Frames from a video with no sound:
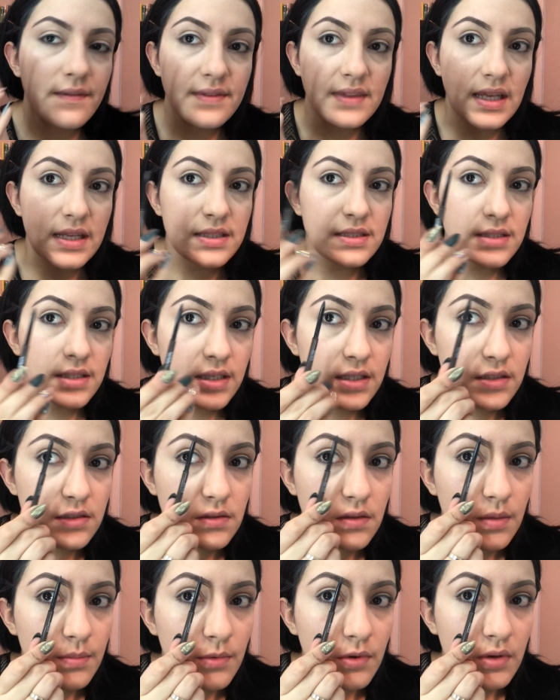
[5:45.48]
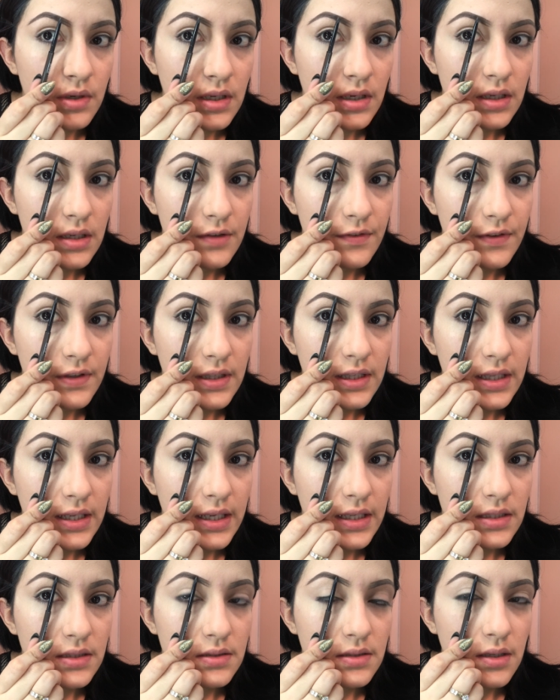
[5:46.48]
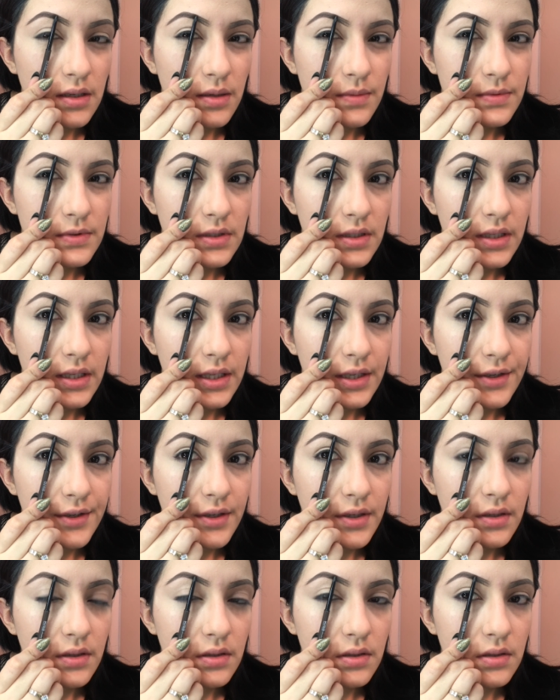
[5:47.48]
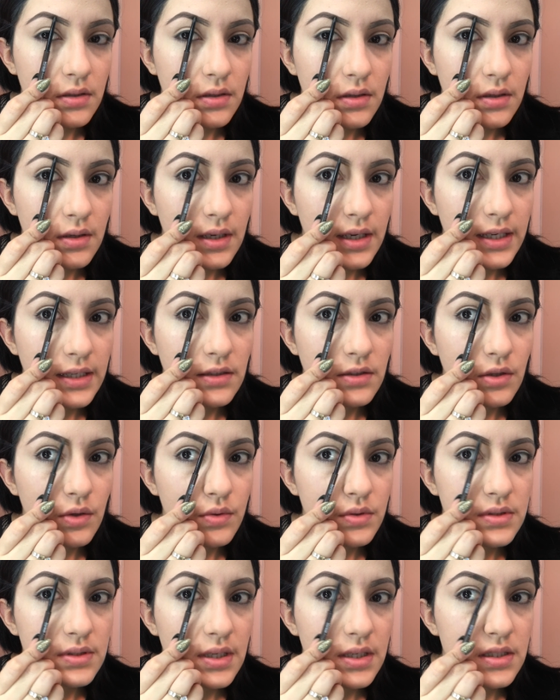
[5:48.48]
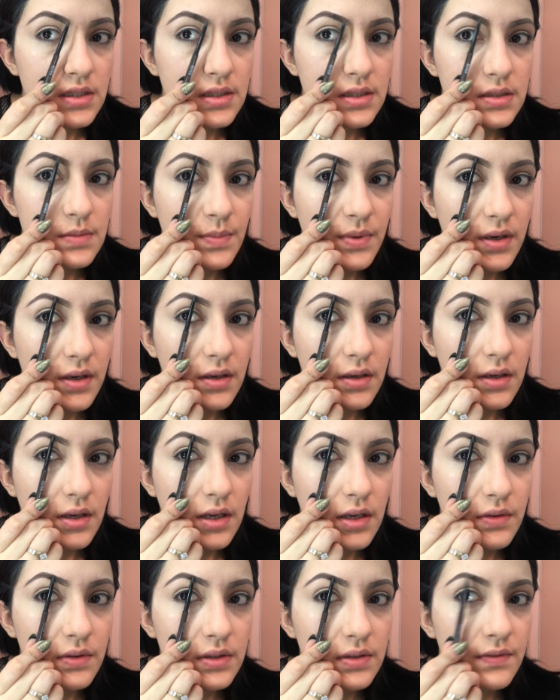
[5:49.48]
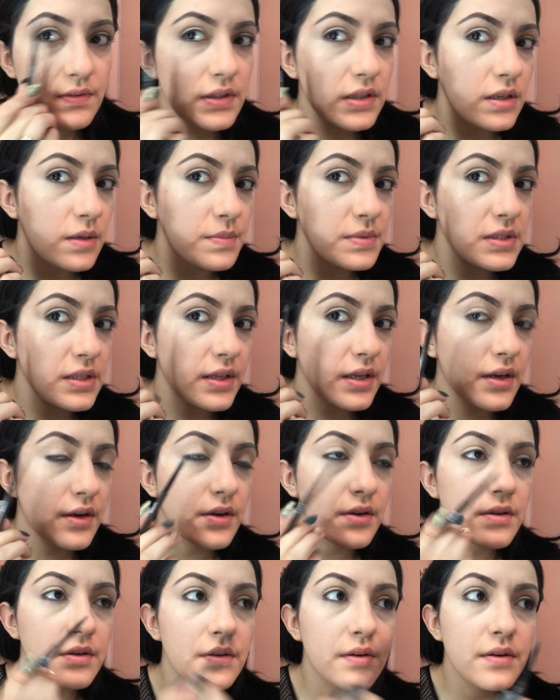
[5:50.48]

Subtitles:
That's it. So I'm only gonna fill it like up to here. I don't touch this part. I only fill it up to there.